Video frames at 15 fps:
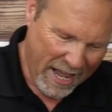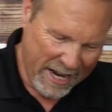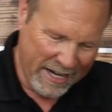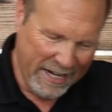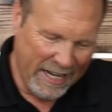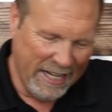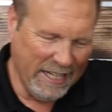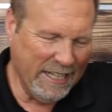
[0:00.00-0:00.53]

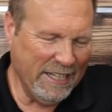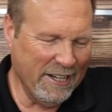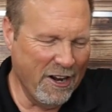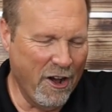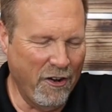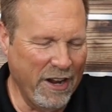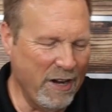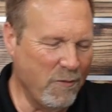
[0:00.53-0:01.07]
And you
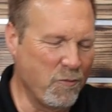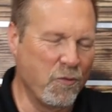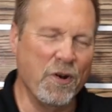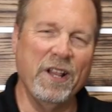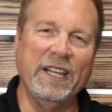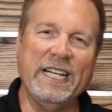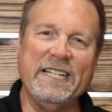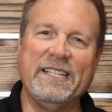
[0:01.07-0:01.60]
know, it
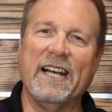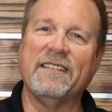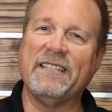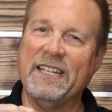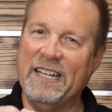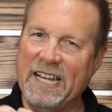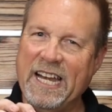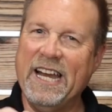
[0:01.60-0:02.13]
really
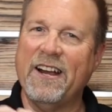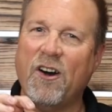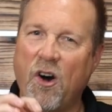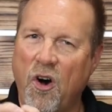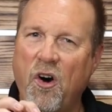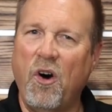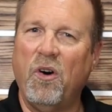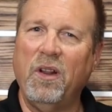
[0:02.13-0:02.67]
doesn't need a
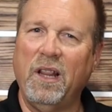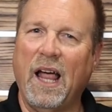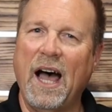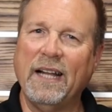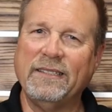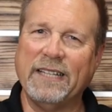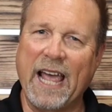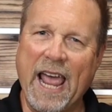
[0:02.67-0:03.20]
whole
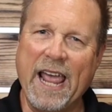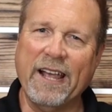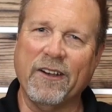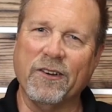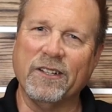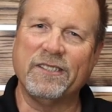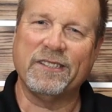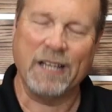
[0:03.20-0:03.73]
lot to
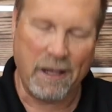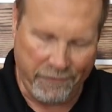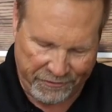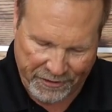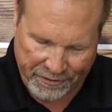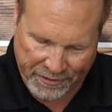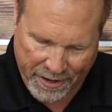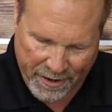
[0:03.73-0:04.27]
anchor itself
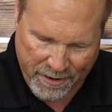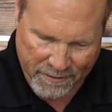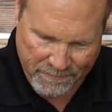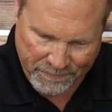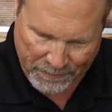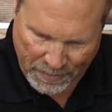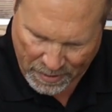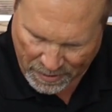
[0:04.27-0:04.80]
in there,
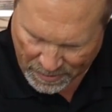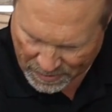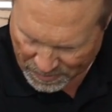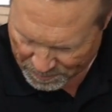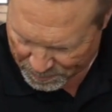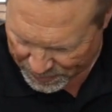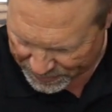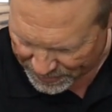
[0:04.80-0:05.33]

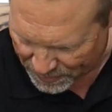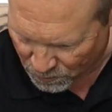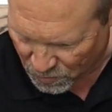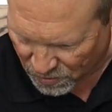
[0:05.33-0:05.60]
but then